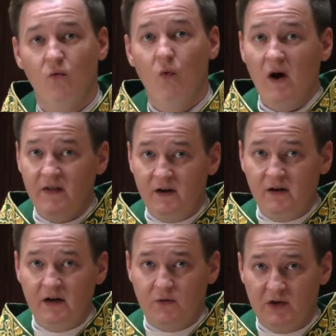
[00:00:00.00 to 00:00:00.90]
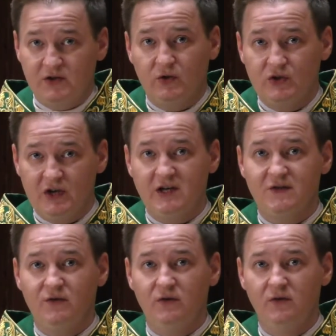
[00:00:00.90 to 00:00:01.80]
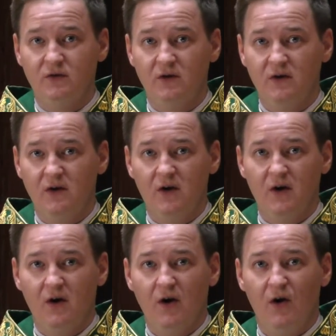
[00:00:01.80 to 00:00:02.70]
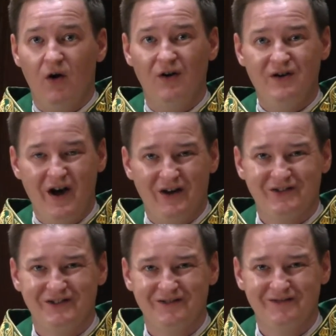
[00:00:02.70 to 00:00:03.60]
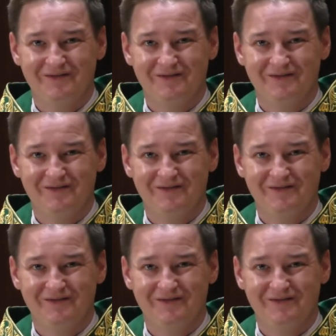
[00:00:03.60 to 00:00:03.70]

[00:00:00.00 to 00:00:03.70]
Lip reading: whether it was successful or not.